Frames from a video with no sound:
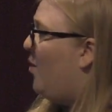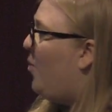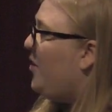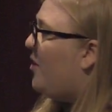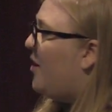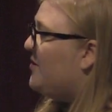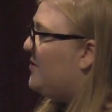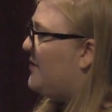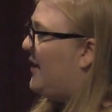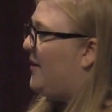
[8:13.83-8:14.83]
What you'll also
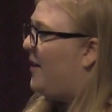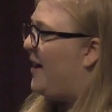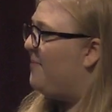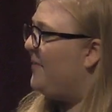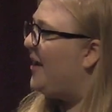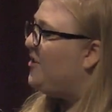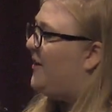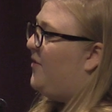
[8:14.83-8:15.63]
see, actually,